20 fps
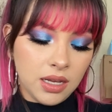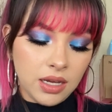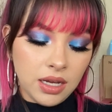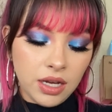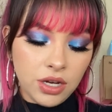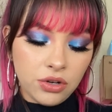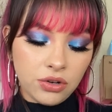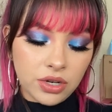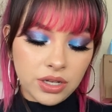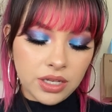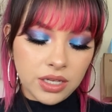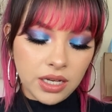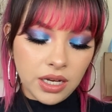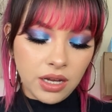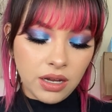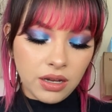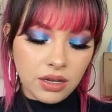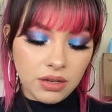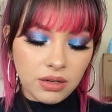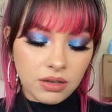
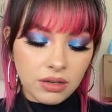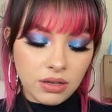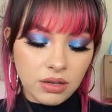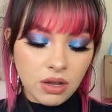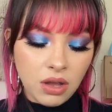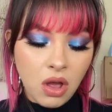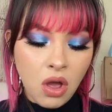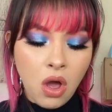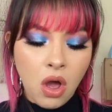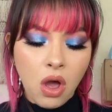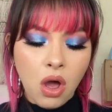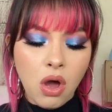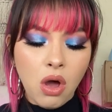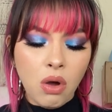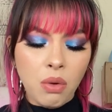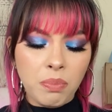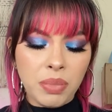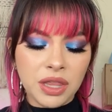Interesting. Oh,